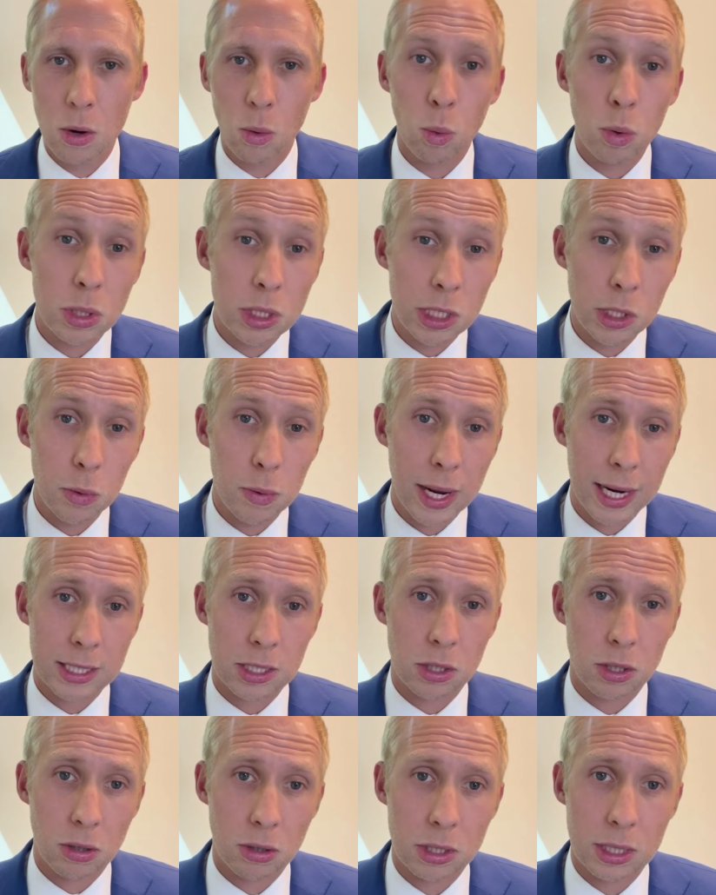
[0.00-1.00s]
We'll see you
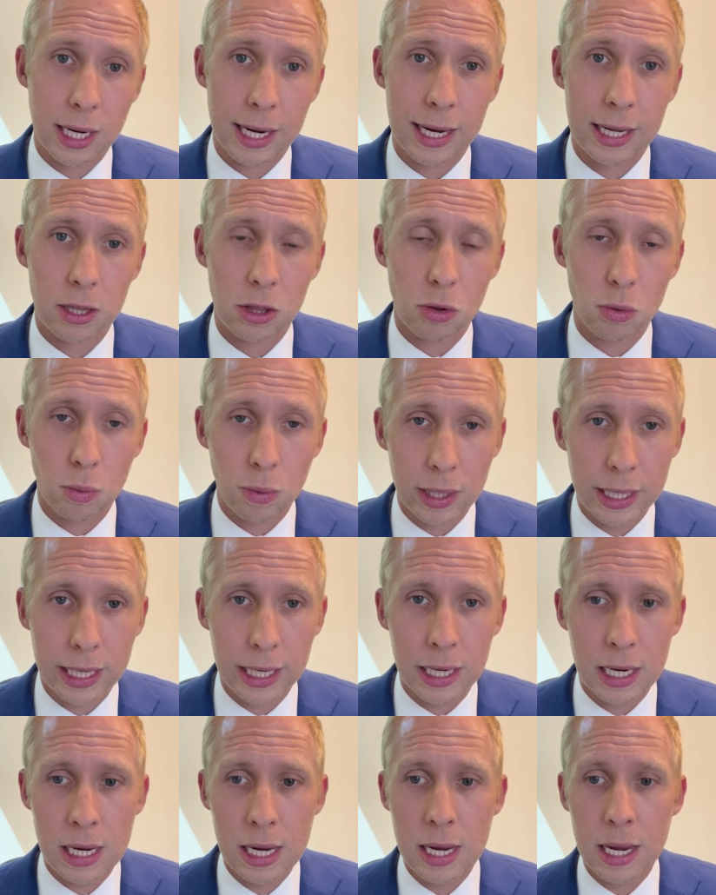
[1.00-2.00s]
next Thursday at
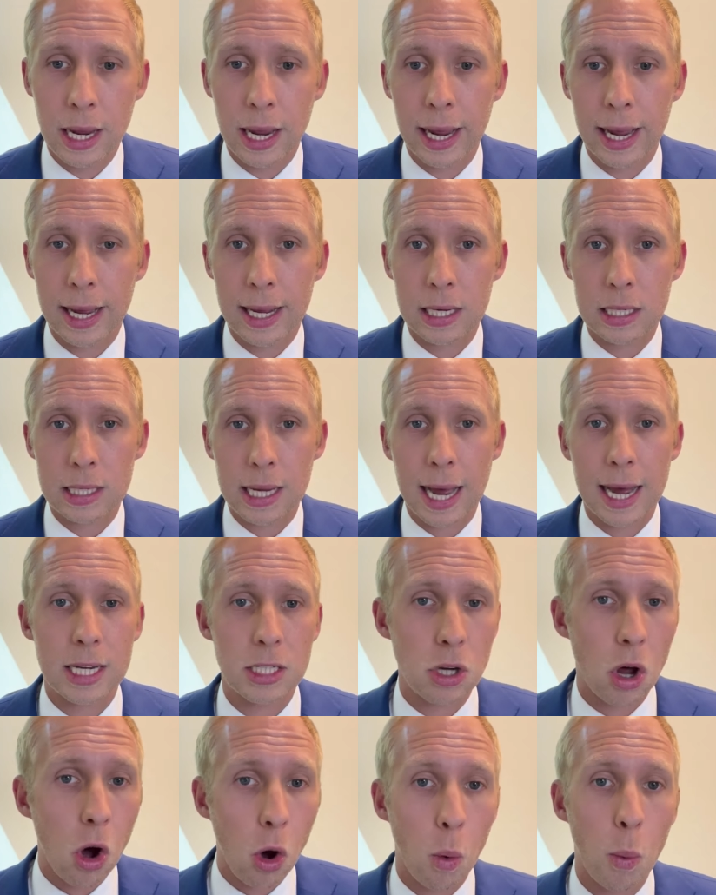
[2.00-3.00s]
3. And
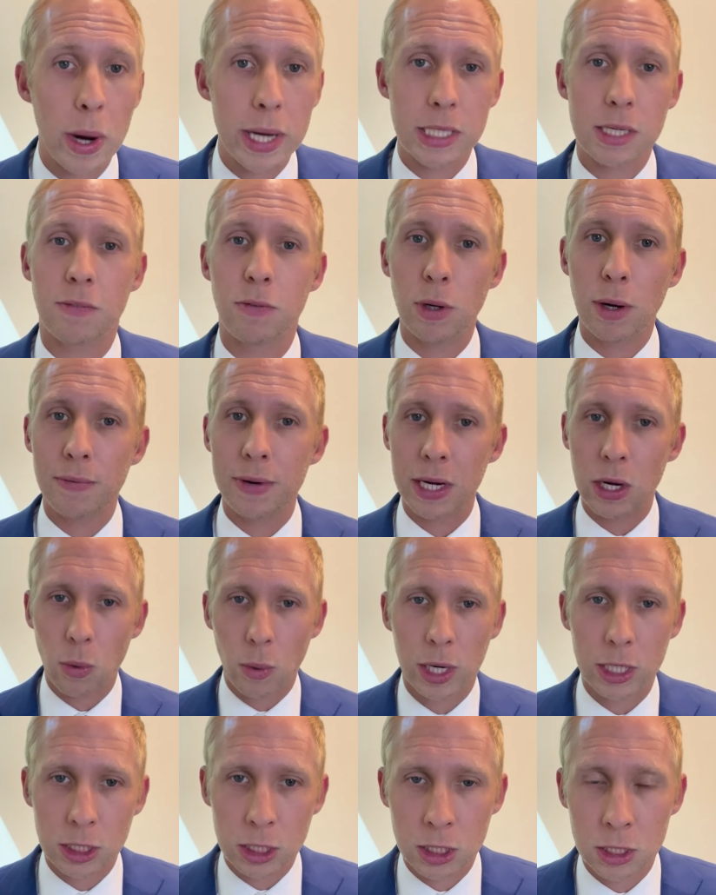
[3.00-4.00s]
as always, if you have any
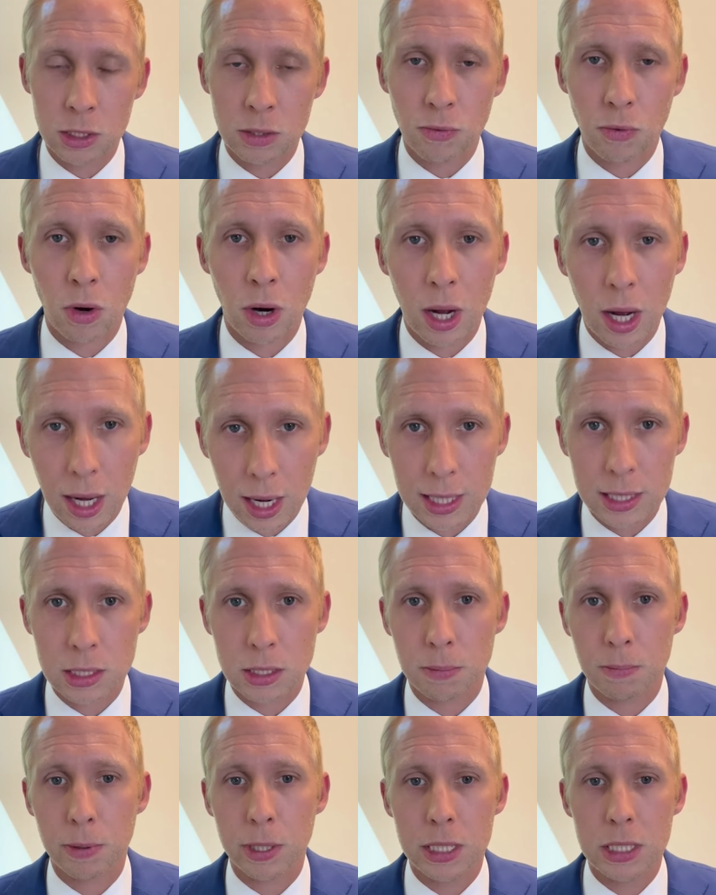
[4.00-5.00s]
questions for
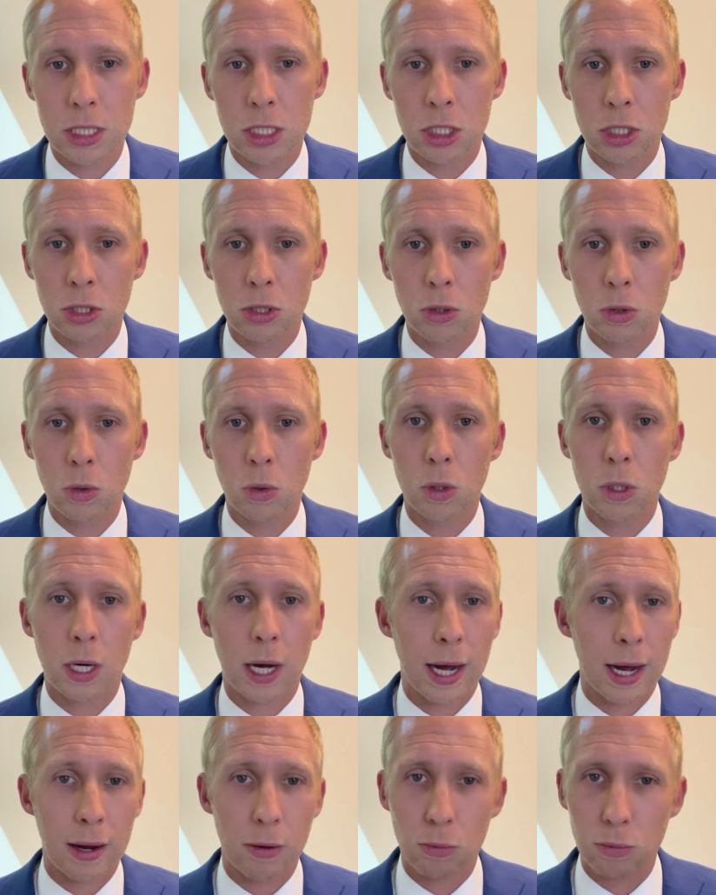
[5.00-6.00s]
us, please do
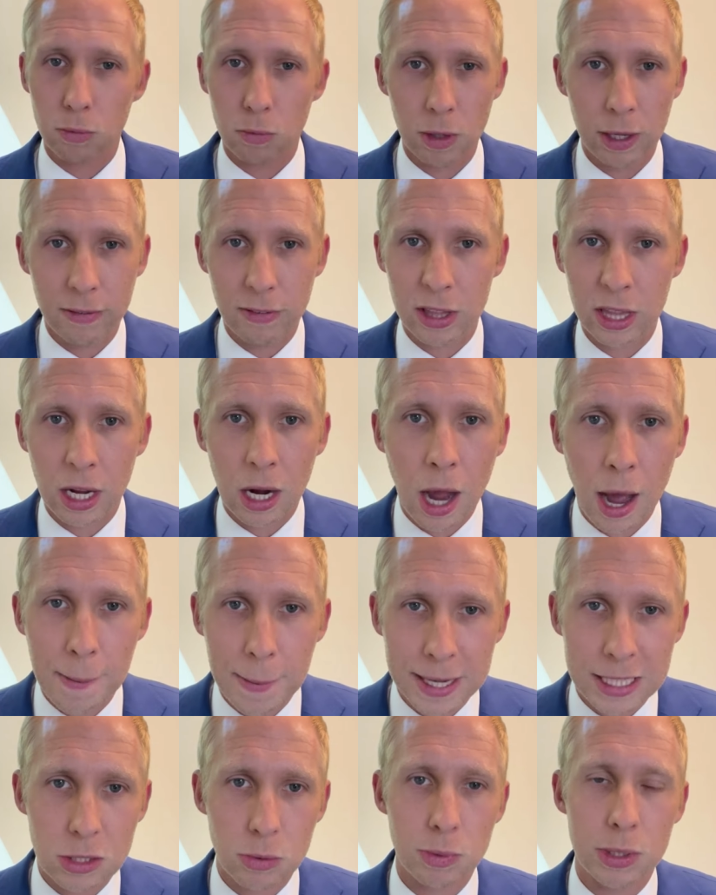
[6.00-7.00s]
uh, leave it in the
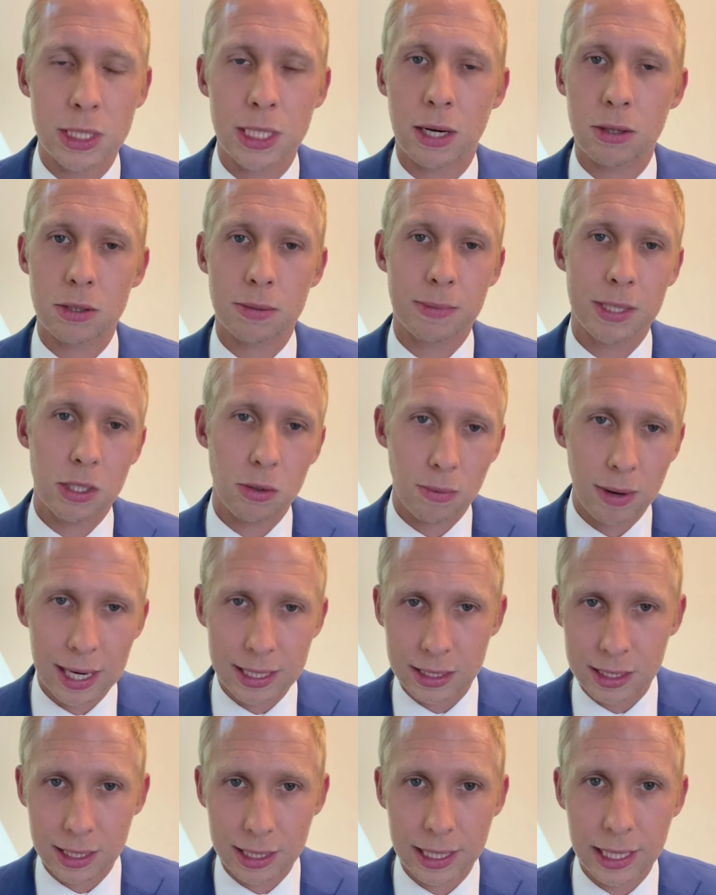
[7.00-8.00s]
comments, reach out to me
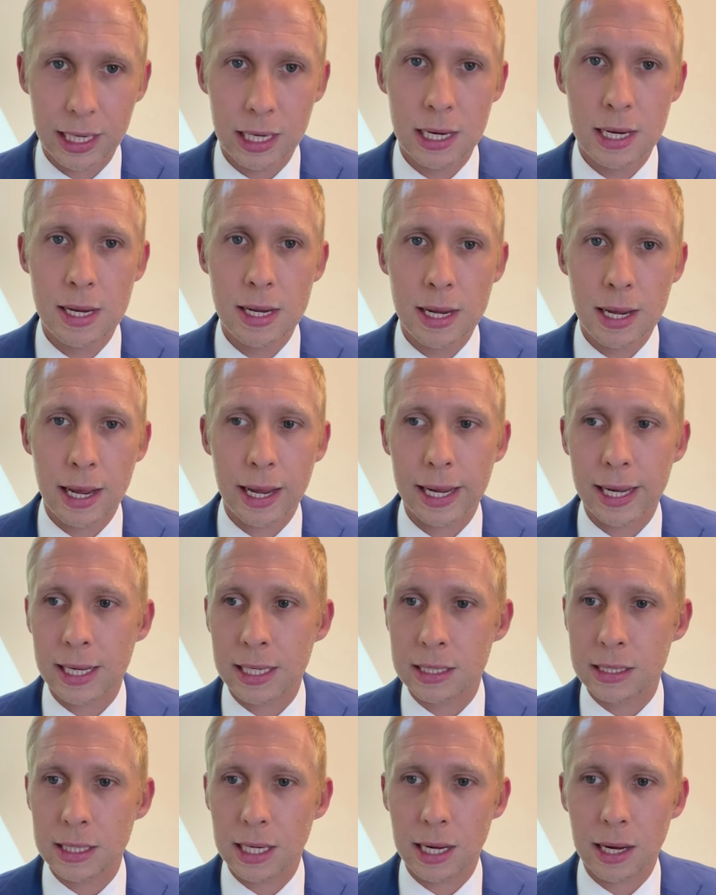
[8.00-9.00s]
directly,
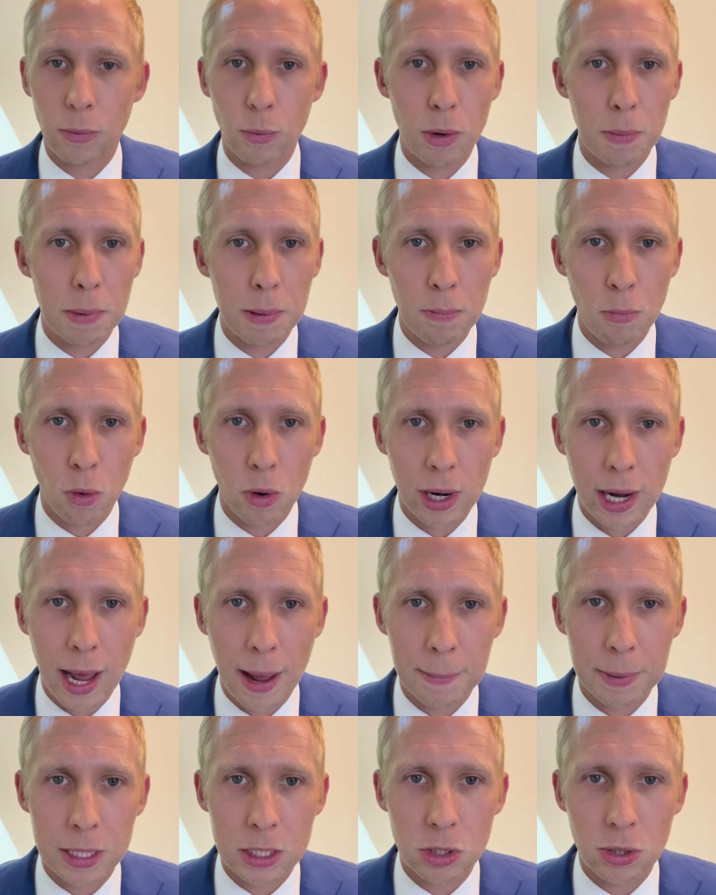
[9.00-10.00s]
and uh, we'd be more than
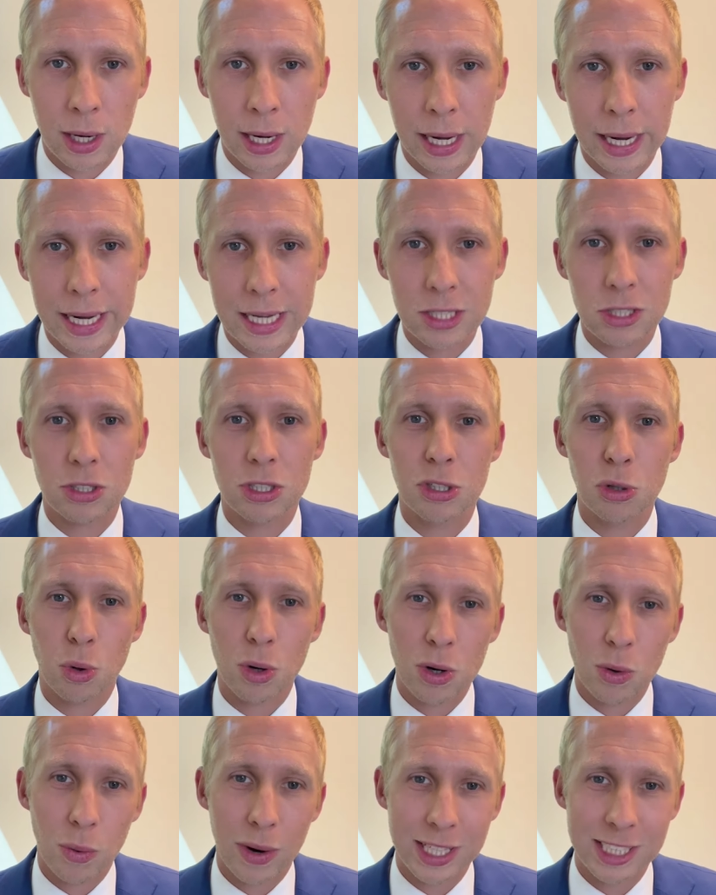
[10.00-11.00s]
happy to try and answer
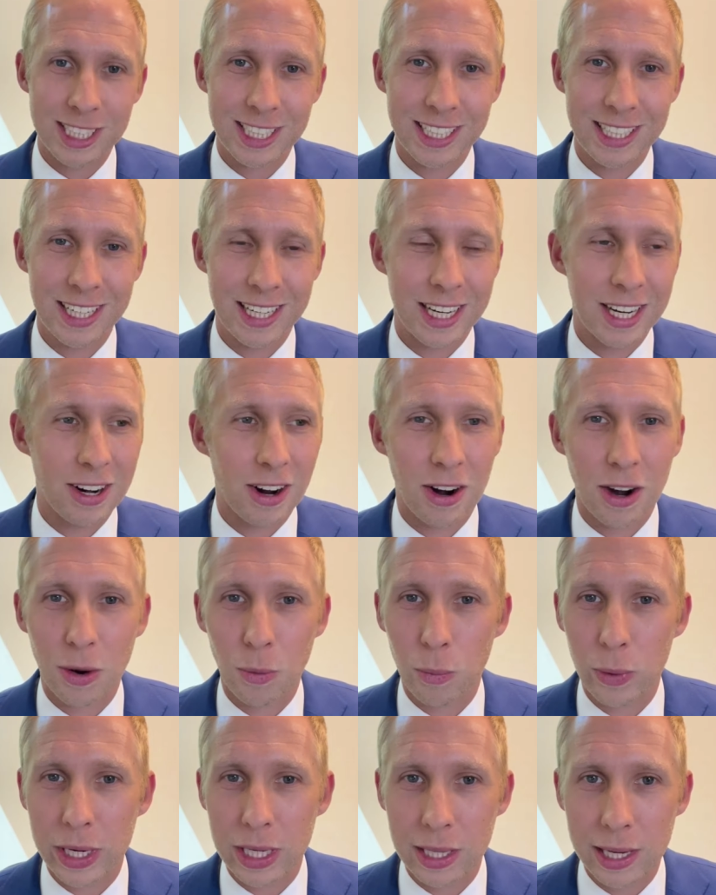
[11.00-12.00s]
your question in our
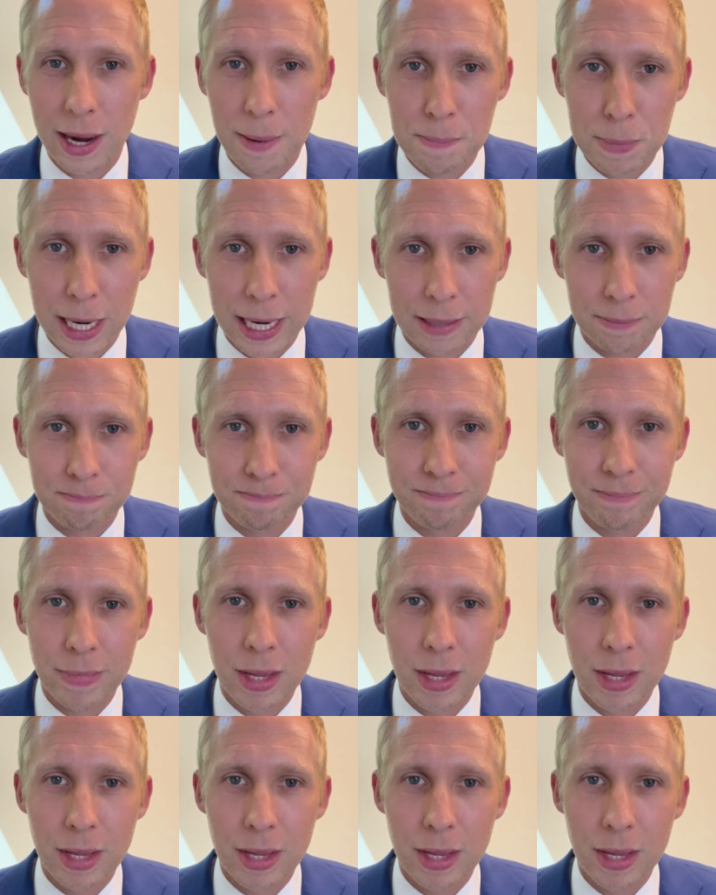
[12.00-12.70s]
weekly update.